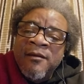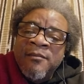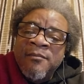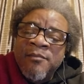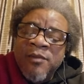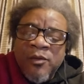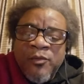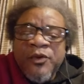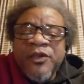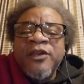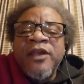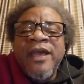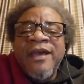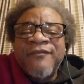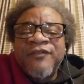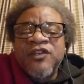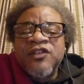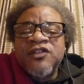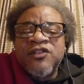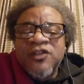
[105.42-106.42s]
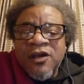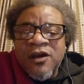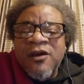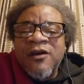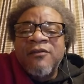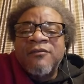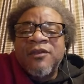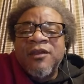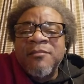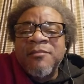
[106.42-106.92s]
But we have to
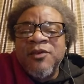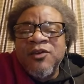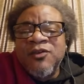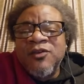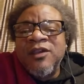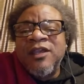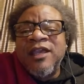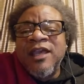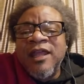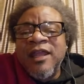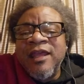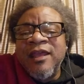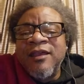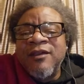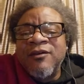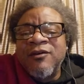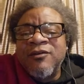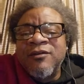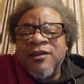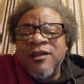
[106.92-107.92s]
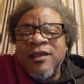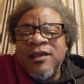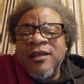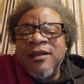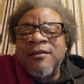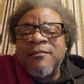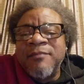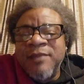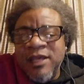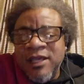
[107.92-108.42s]
start communicating in
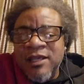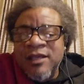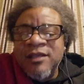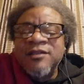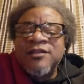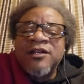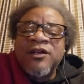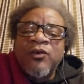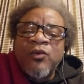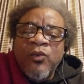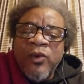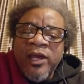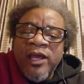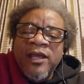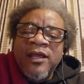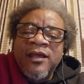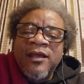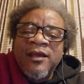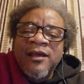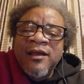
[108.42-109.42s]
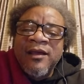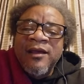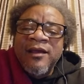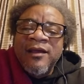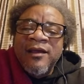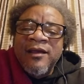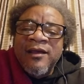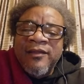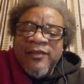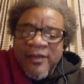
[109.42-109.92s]
a means, in a way
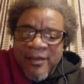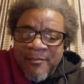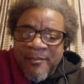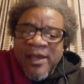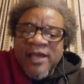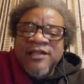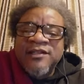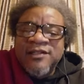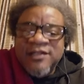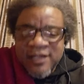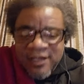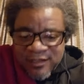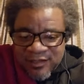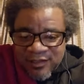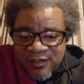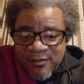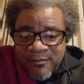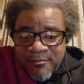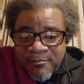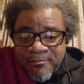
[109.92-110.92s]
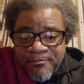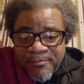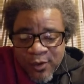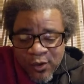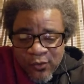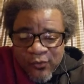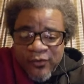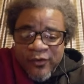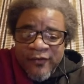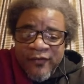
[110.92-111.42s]
that makes sense to
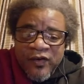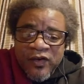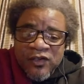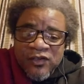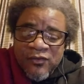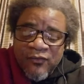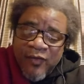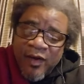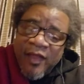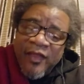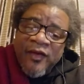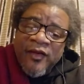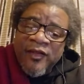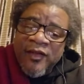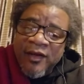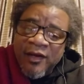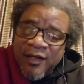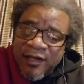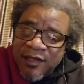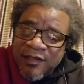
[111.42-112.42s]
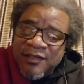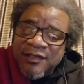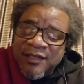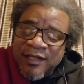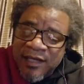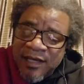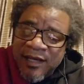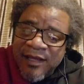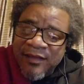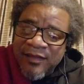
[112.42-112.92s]
both of us rather than us
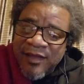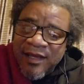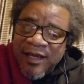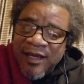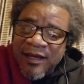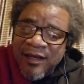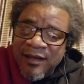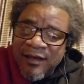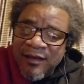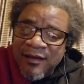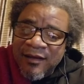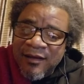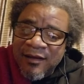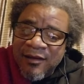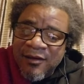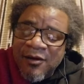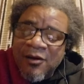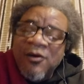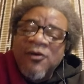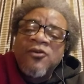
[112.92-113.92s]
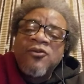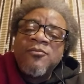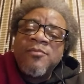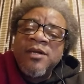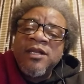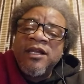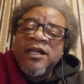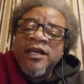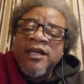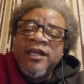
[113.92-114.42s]
saying that, oh,
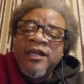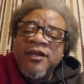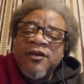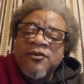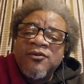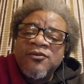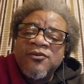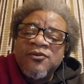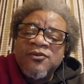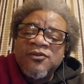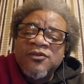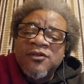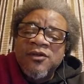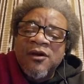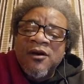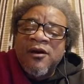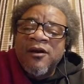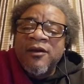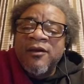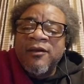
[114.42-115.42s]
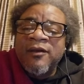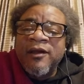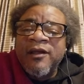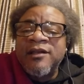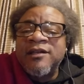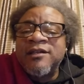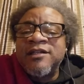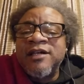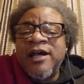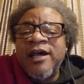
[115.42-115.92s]
millennials are
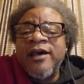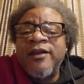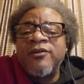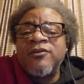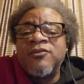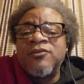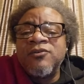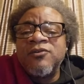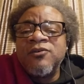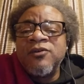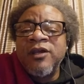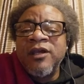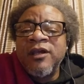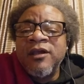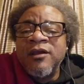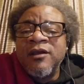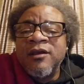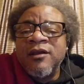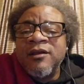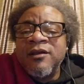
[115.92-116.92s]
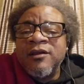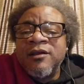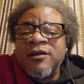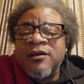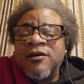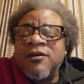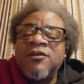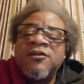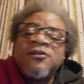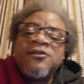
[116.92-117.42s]
entitled
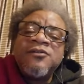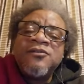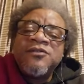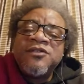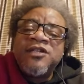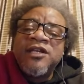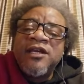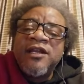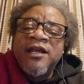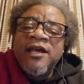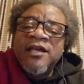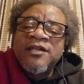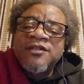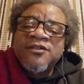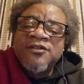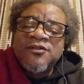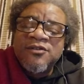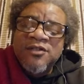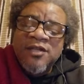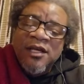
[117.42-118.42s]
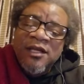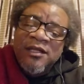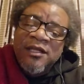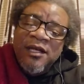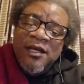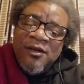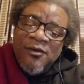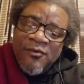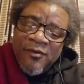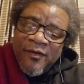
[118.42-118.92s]
oh, Gen Xers think they
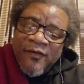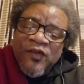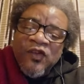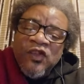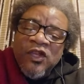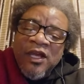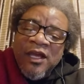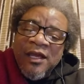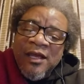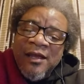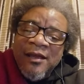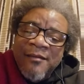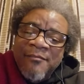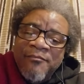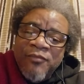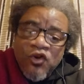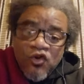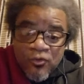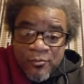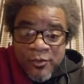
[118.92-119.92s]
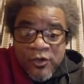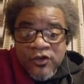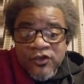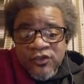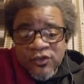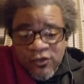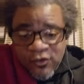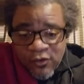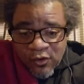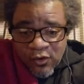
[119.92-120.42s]
know everything, boomers
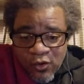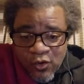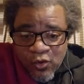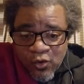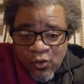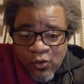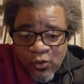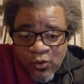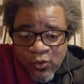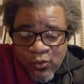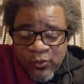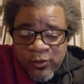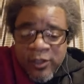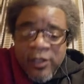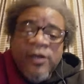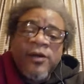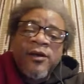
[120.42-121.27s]
are old,